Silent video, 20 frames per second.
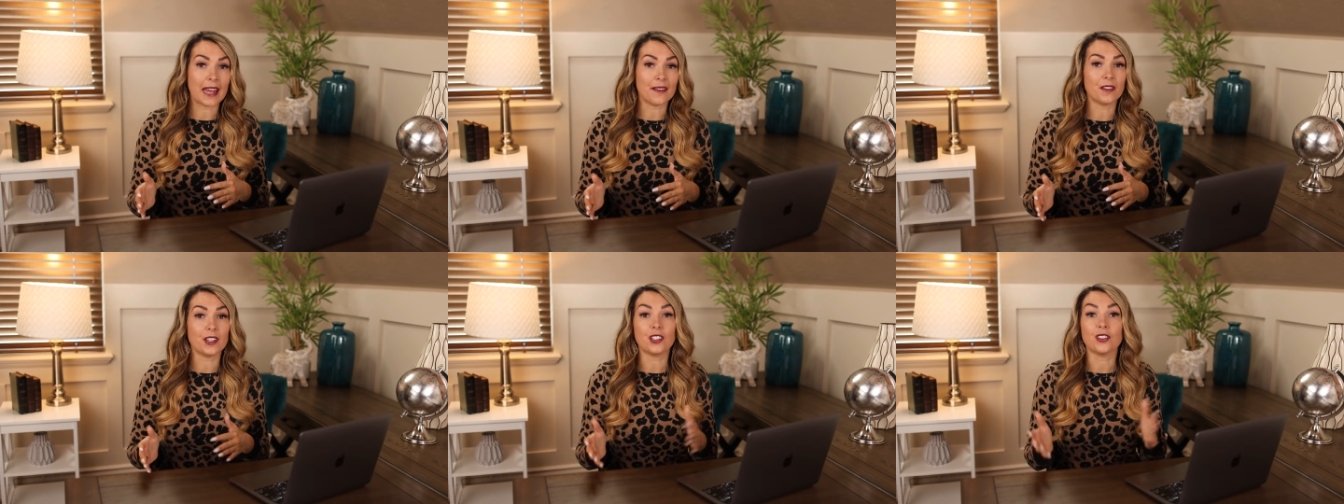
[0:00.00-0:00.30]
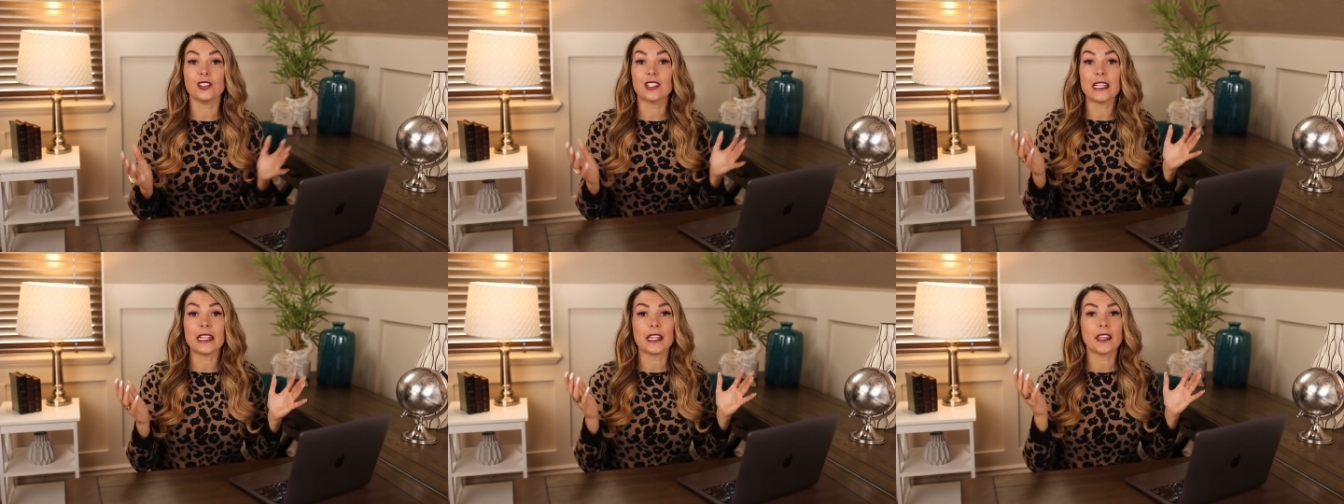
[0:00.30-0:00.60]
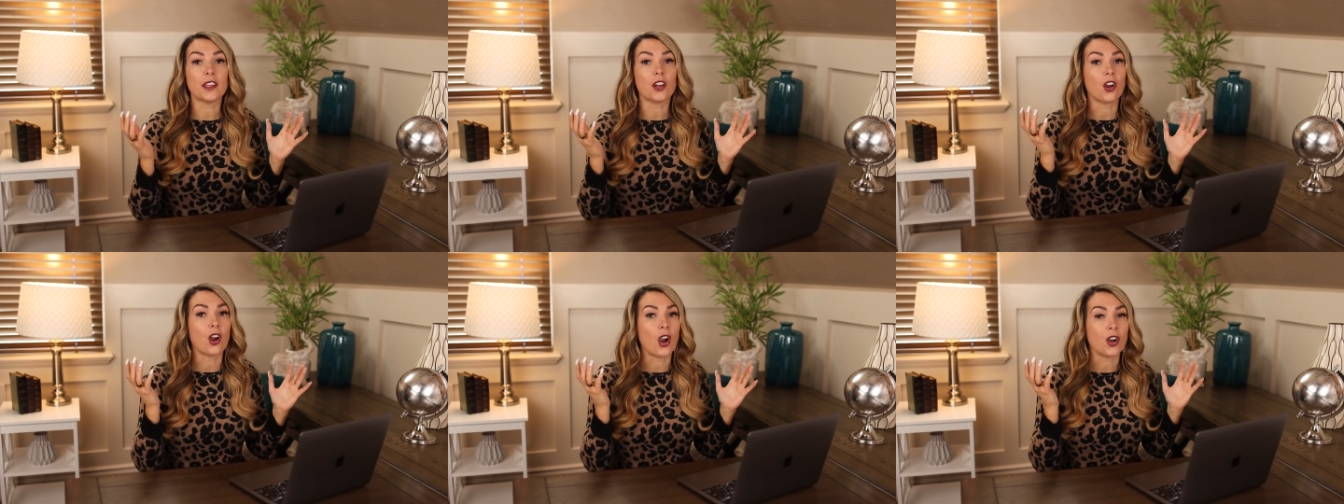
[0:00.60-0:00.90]
Canva, you'll see
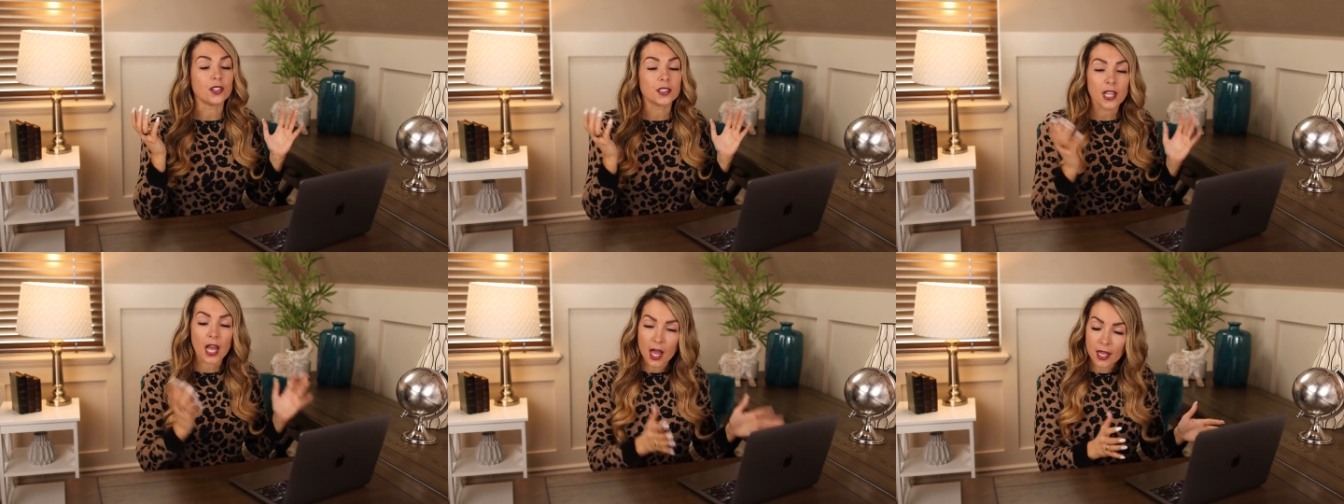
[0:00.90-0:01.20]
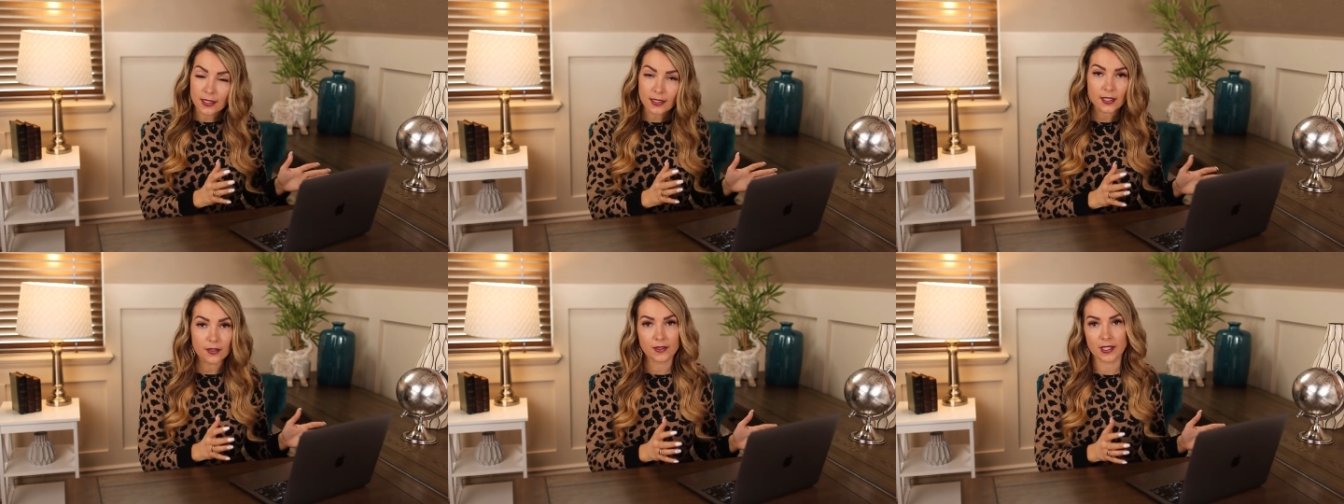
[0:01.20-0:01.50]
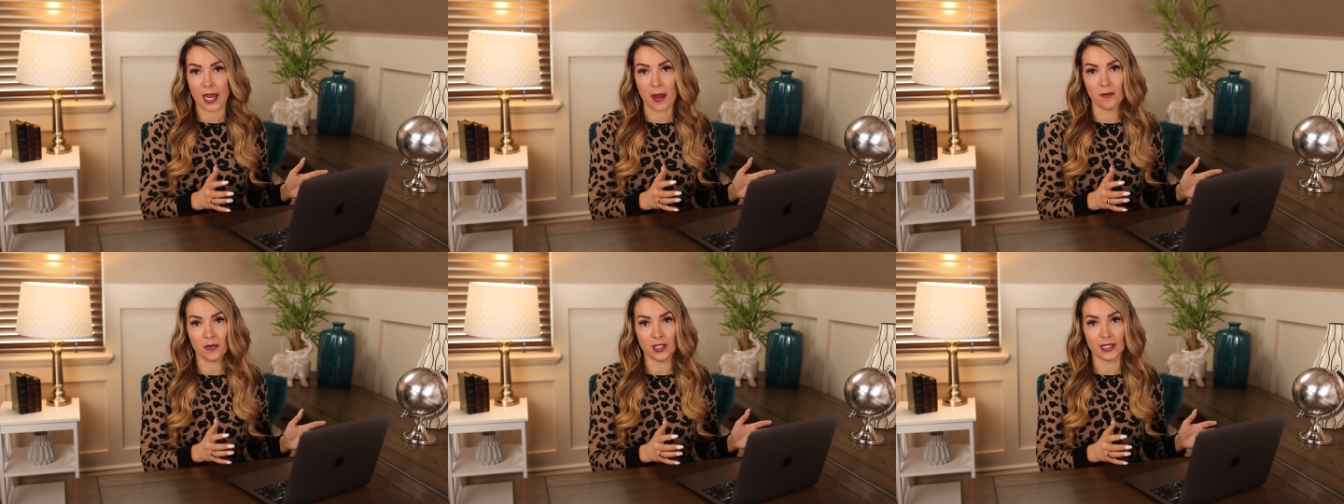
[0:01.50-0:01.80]
that there are tons of
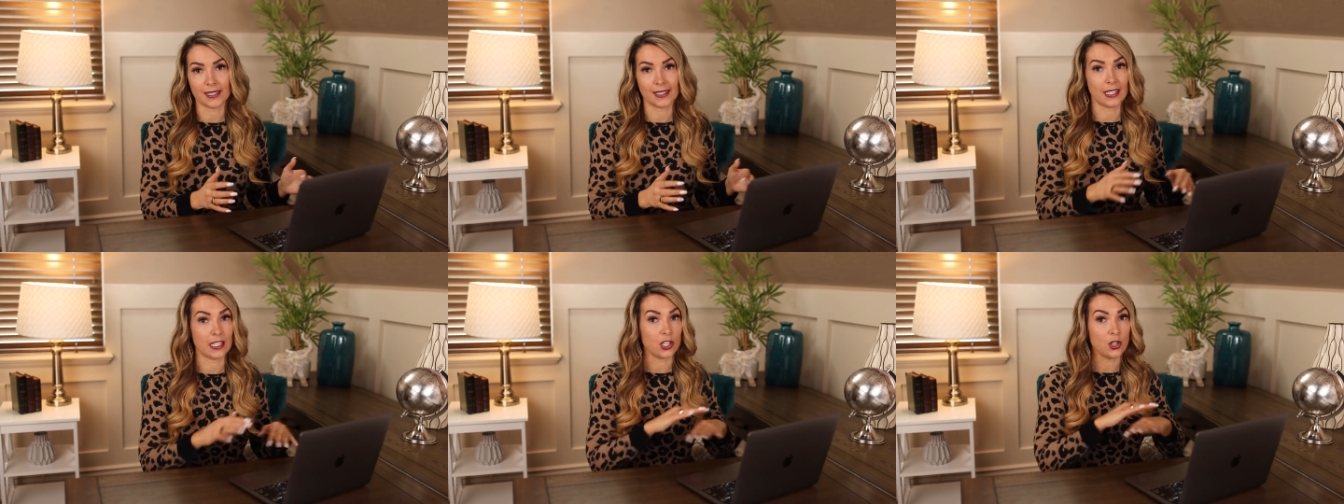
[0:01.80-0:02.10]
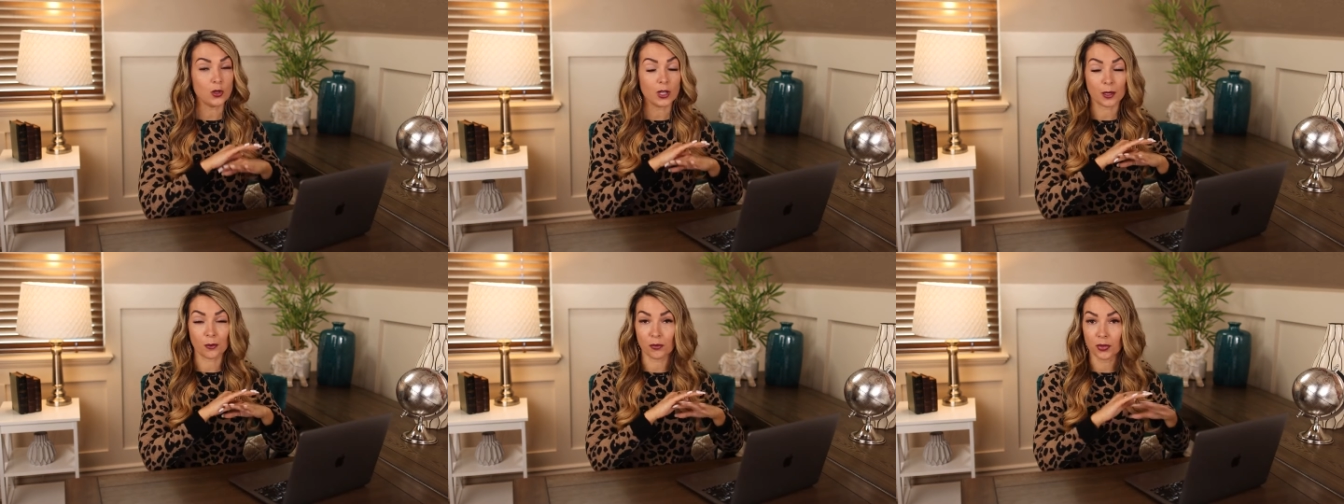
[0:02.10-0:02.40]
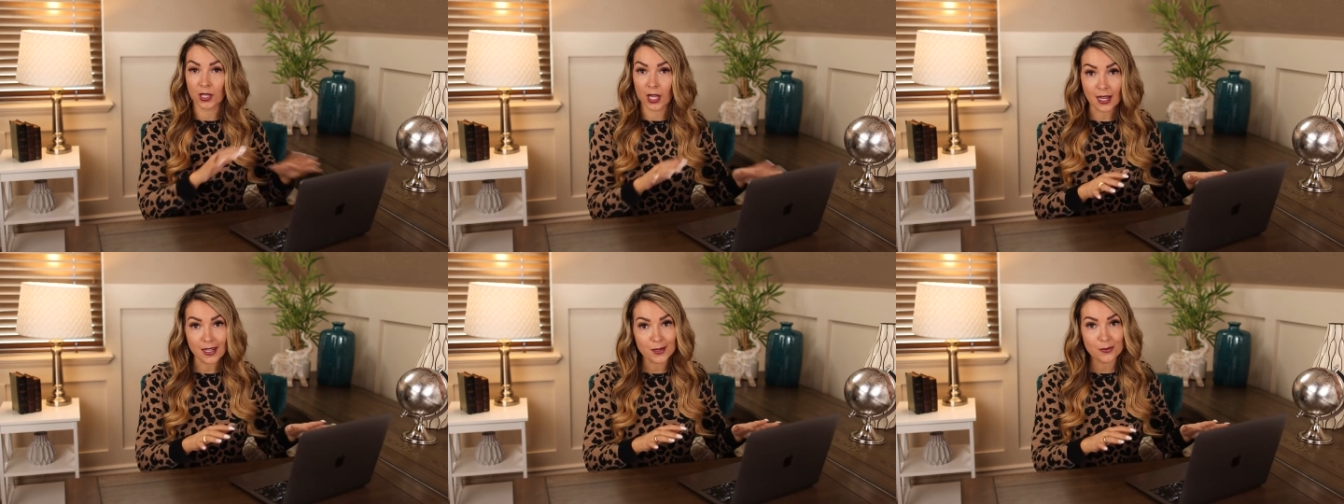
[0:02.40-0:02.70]
templates that you can
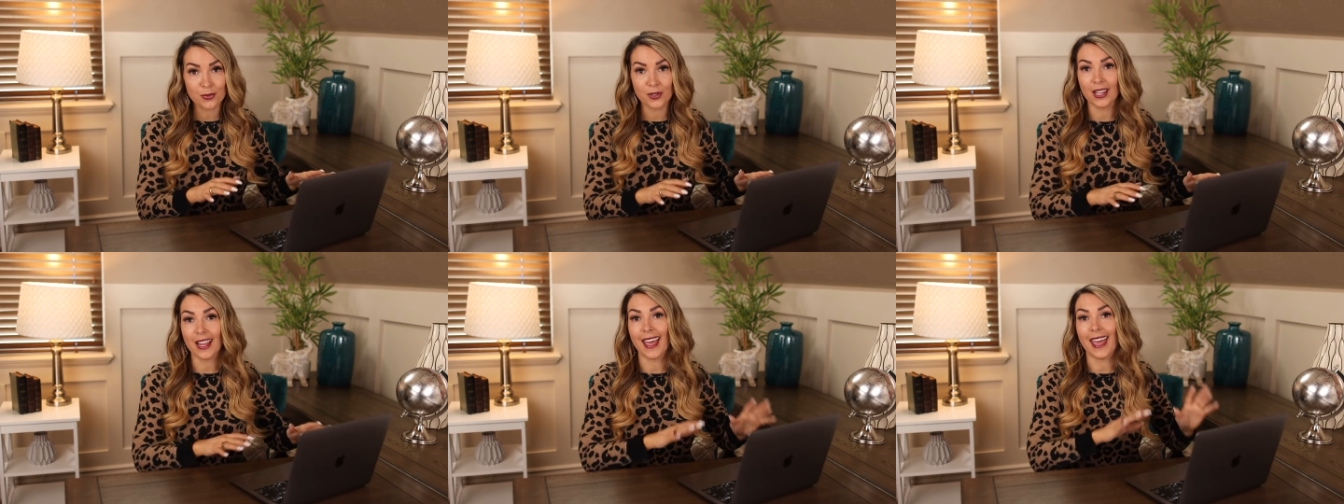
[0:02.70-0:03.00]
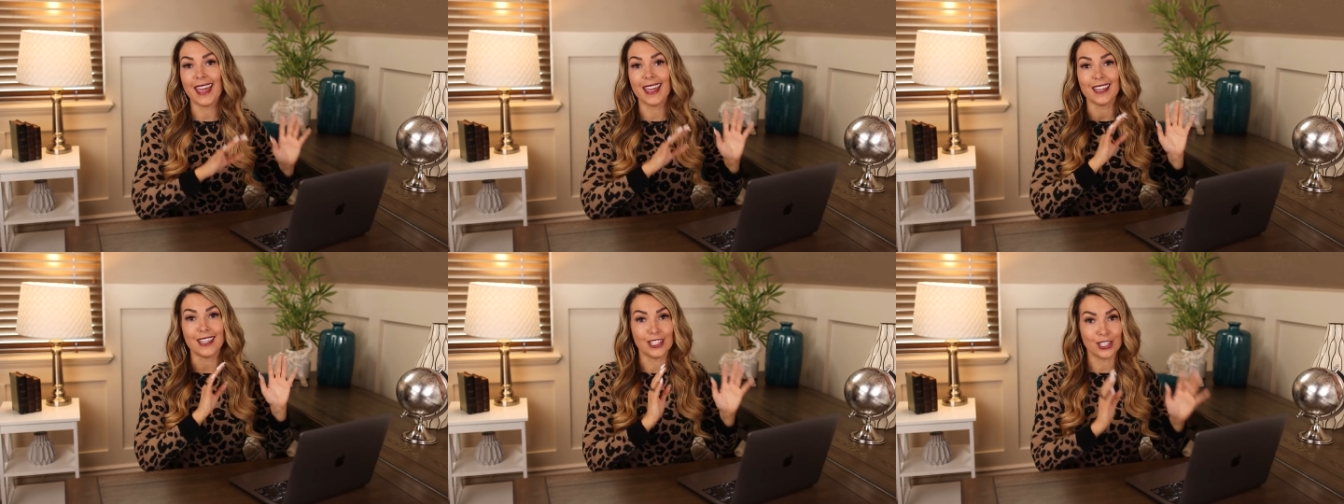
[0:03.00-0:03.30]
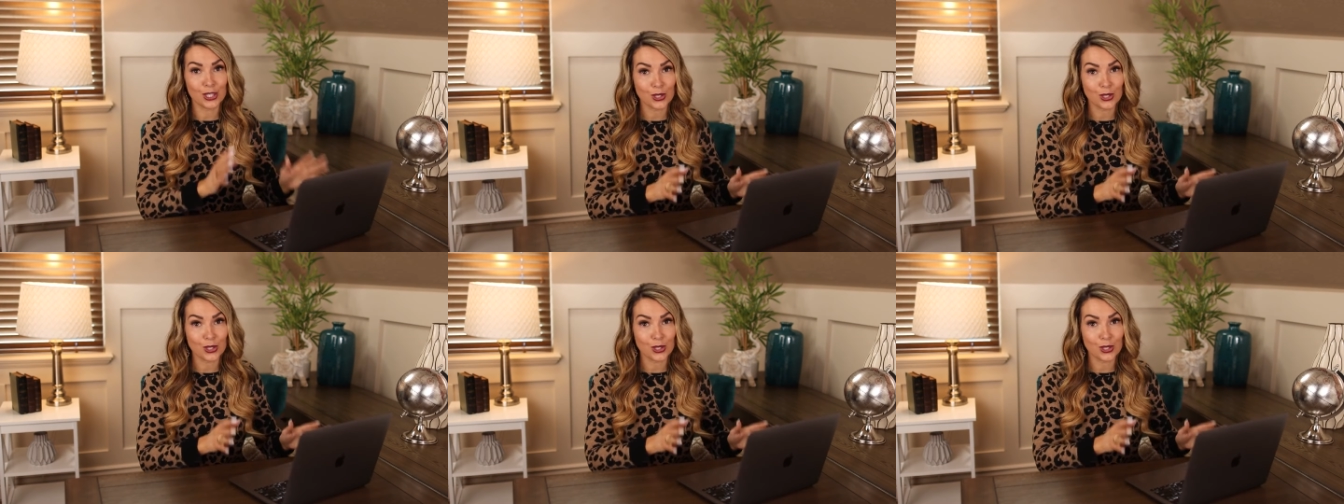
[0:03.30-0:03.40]
plug and play,